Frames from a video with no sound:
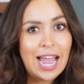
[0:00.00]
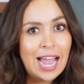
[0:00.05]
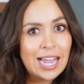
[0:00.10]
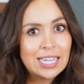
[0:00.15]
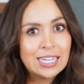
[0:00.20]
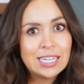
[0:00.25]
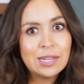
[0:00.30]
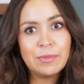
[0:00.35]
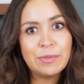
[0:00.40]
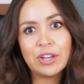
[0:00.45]

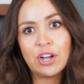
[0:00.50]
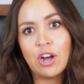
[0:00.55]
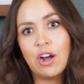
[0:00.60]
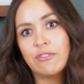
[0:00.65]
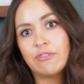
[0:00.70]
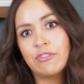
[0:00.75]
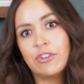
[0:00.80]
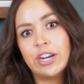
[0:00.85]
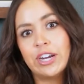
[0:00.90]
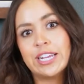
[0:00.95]
academic
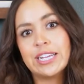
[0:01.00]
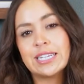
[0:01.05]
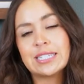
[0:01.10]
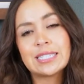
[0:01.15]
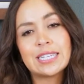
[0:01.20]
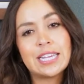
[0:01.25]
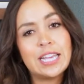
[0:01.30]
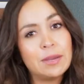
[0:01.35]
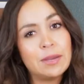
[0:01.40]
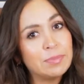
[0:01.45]
offerings,
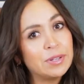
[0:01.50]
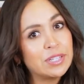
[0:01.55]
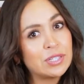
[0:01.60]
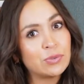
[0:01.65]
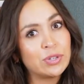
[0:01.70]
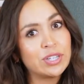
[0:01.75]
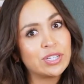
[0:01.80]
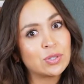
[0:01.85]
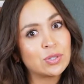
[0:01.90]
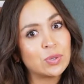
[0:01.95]
campus
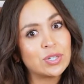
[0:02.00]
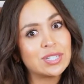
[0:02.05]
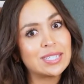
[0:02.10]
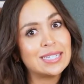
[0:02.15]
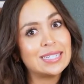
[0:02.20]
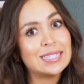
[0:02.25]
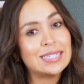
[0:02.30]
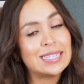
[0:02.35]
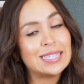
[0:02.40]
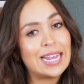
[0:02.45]

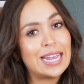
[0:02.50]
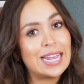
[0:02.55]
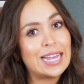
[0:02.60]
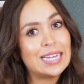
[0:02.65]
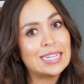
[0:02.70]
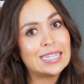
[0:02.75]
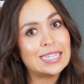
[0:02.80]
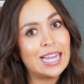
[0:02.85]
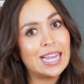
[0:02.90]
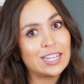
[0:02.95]
resources,
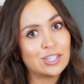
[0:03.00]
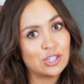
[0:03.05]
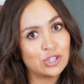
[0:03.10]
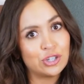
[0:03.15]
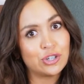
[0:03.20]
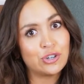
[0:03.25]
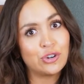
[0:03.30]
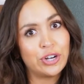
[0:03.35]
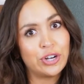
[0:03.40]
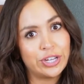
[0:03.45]
and
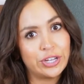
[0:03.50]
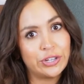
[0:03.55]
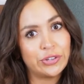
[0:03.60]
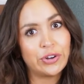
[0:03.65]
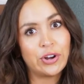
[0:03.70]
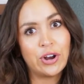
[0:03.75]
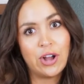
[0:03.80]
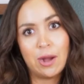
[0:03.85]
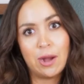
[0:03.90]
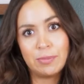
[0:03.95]

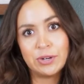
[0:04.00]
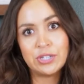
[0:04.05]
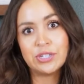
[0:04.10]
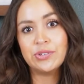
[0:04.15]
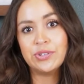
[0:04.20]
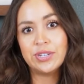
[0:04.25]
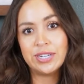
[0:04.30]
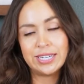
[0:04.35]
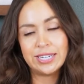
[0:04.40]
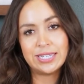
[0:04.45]
extracurricular
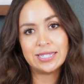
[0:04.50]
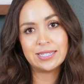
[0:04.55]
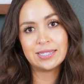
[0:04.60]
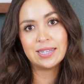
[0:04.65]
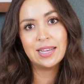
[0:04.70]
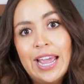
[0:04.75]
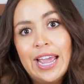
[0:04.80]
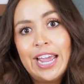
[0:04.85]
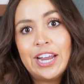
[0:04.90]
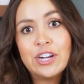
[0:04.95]
opportunities,
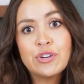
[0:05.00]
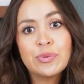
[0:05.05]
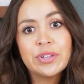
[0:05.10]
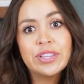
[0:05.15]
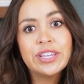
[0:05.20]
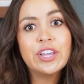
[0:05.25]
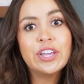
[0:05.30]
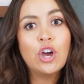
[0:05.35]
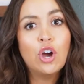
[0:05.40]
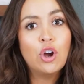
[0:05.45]
and
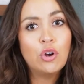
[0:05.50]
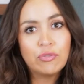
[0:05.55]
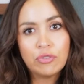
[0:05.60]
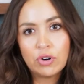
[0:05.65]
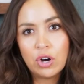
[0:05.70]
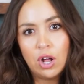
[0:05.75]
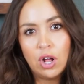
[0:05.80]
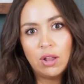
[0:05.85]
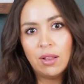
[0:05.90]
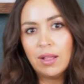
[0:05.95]
really
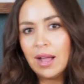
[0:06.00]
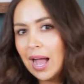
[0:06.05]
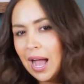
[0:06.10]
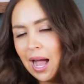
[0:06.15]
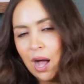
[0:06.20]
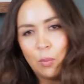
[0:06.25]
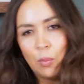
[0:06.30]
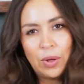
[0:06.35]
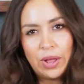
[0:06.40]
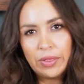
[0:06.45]
overall
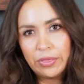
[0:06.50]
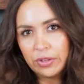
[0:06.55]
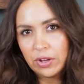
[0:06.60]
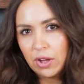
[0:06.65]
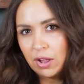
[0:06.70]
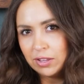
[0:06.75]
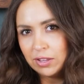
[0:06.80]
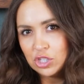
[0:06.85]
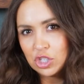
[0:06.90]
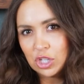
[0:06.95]
how well the
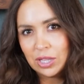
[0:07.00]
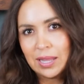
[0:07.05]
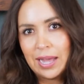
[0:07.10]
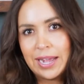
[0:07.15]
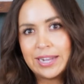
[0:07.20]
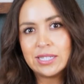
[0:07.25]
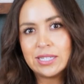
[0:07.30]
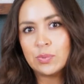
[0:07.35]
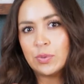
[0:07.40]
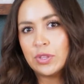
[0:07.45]
college
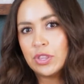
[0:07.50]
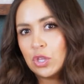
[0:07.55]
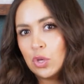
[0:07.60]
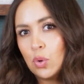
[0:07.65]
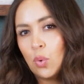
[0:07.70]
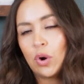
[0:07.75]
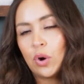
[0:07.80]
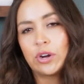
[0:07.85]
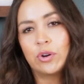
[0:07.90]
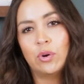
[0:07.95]
aligns with
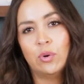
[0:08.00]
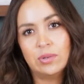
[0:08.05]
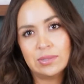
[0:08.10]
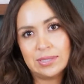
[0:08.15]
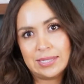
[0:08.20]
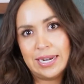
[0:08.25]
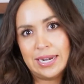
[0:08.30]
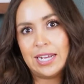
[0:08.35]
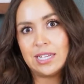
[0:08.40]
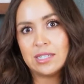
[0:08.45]
your
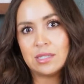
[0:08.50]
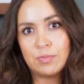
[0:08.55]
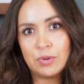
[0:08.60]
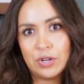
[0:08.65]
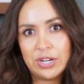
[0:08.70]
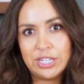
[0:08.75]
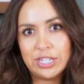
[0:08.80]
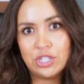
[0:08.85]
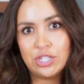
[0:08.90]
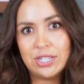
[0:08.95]
goals and
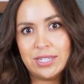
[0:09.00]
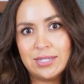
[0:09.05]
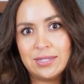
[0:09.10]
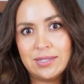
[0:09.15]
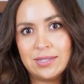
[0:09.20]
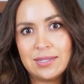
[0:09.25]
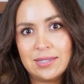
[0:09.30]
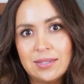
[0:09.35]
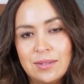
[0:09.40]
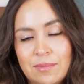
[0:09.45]

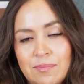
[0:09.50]
aspirations.